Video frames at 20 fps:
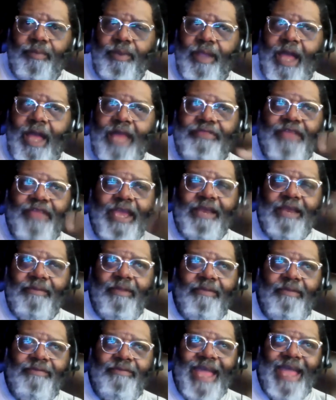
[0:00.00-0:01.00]
I think
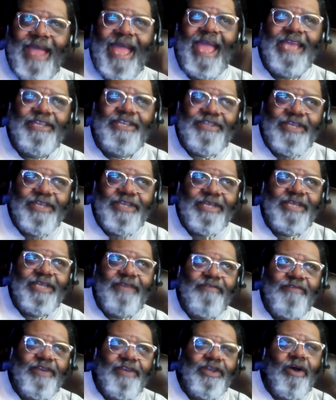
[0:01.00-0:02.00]
the aces,
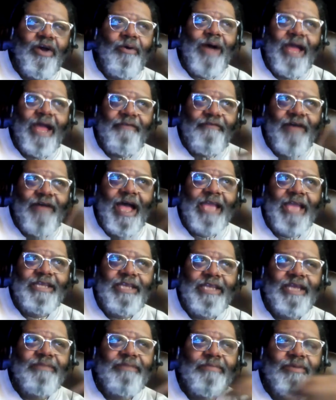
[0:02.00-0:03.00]
even though I find
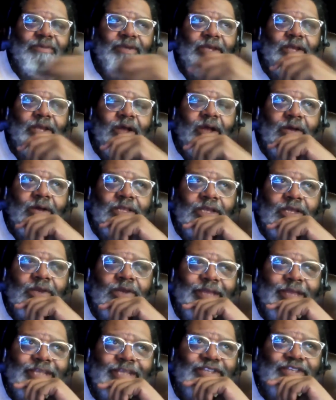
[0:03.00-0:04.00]
it, you know, a little
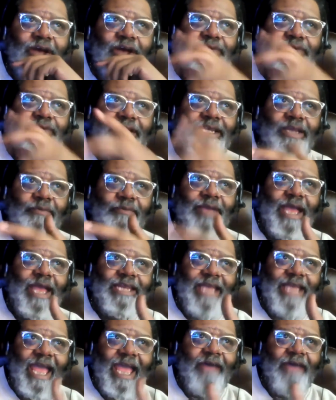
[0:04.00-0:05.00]
insulting that we had
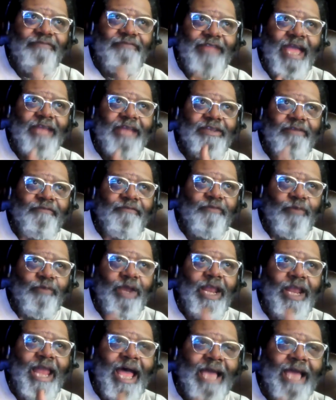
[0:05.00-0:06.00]
to have that to
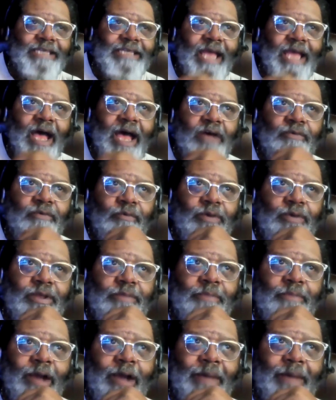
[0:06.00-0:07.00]
realize how
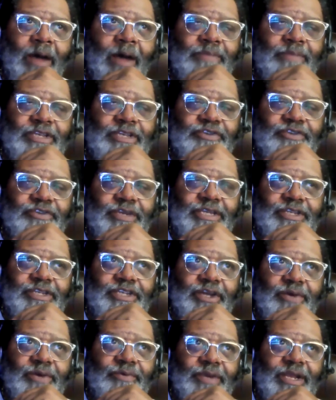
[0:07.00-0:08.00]
about mistreating
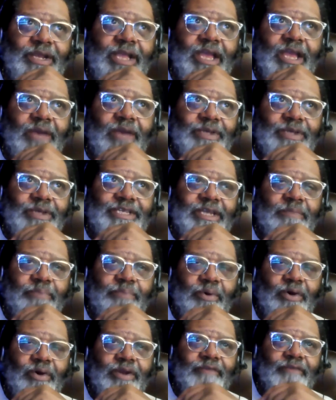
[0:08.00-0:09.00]
children was
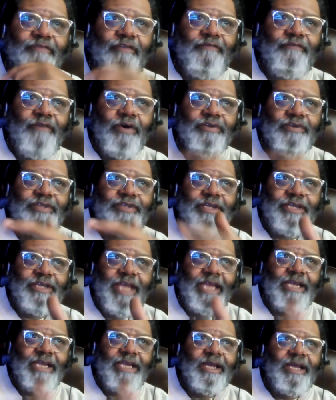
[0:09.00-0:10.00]
important for folks to
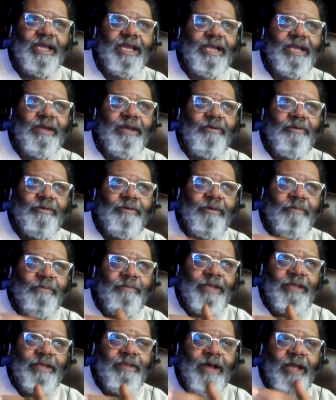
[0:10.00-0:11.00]
take a,
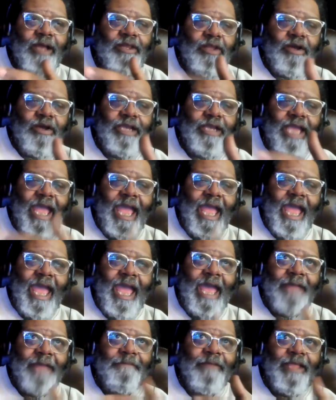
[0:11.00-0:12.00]
a, a look
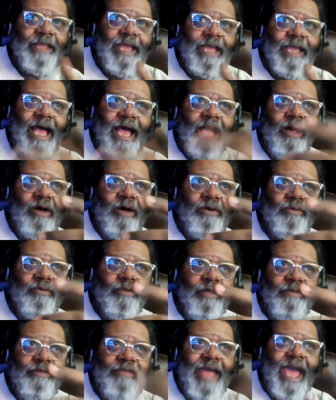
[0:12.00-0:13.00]
at how
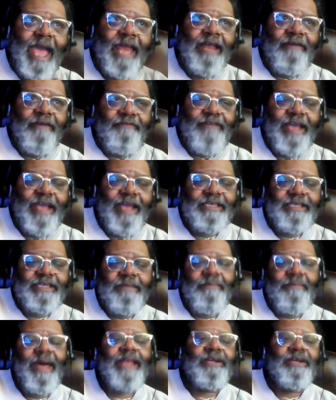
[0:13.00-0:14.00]
that affects the
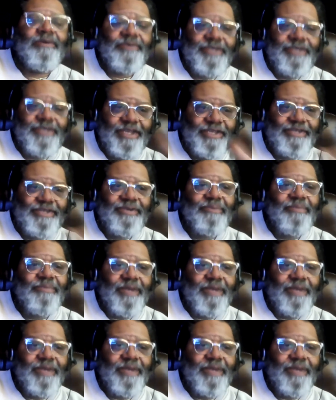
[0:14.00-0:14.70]
medical system